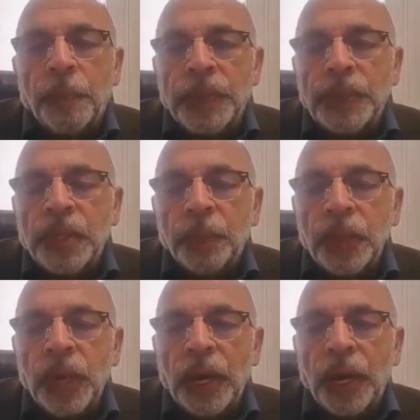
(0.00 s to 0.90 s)

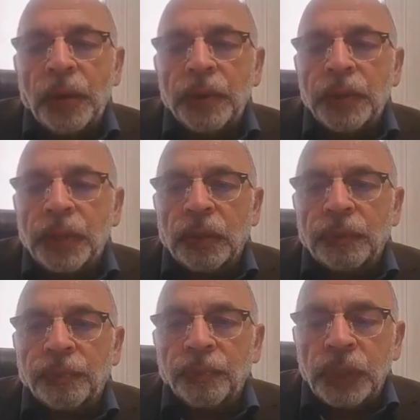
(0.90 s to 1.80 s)
principle. And
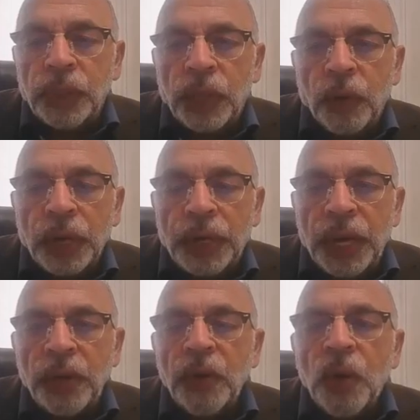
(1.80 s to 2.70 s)

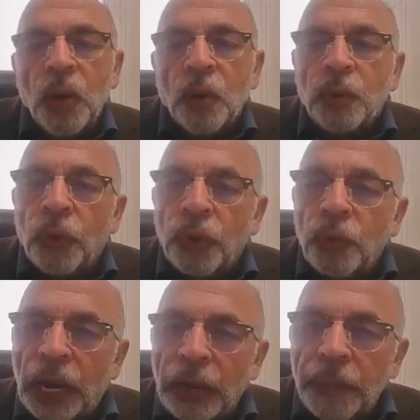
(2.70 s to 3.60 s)
again, for
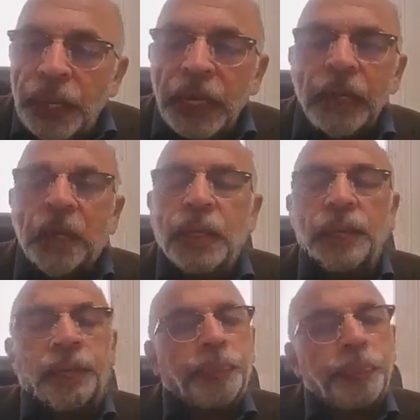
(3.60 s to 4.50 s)
well-being,
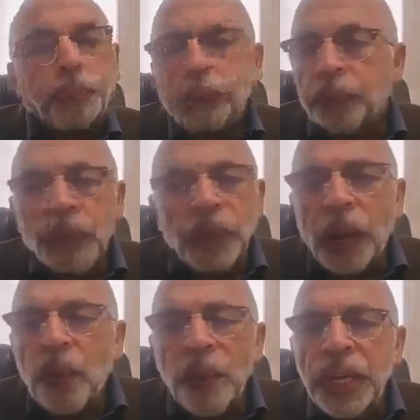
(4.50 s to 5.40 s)

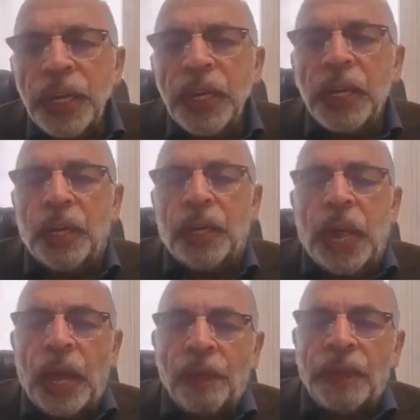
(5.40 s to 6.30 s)
we
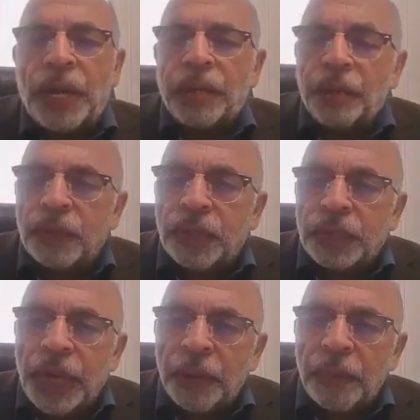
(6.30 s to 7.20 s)
have that
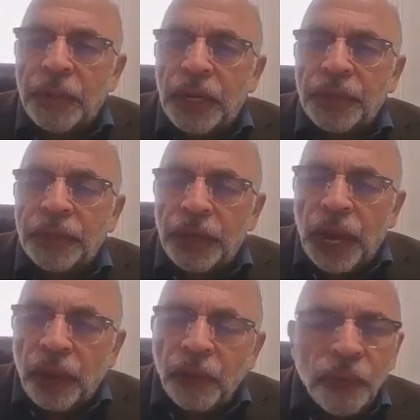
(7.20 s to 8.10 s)
10-minute
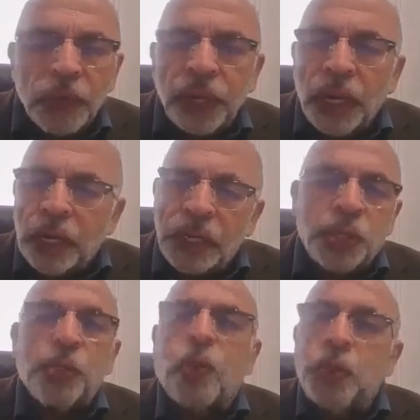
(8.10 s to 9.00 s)
effort
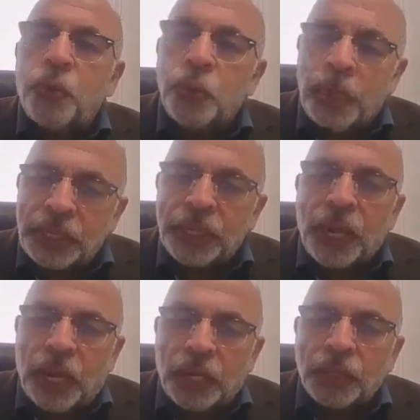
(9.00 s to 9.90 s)
is not too
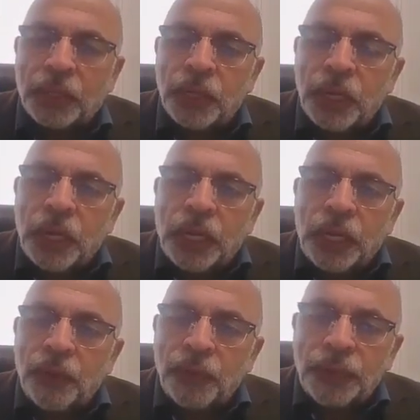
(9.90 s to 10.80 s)
much ask.
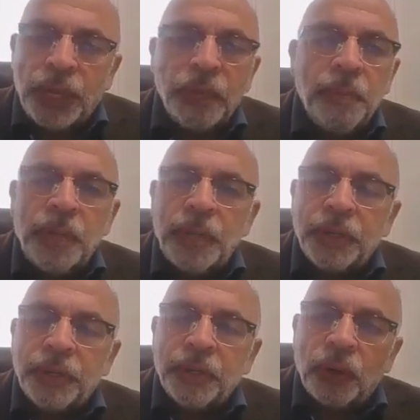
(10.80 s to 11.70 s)
If 10
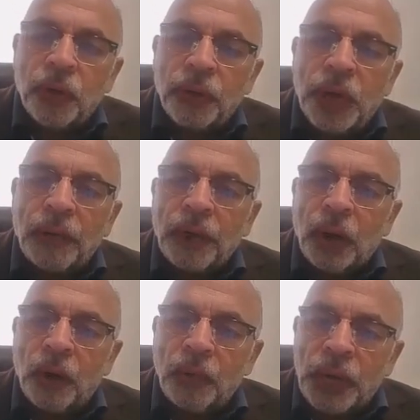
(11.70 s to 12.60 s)
minutes of
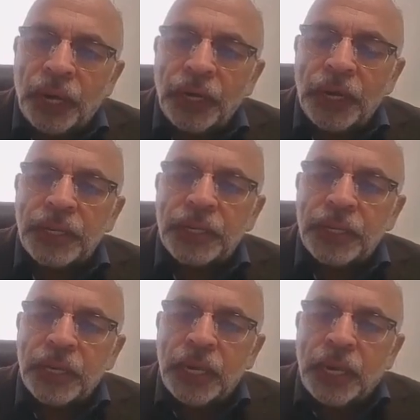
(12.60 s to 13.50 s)
our awareness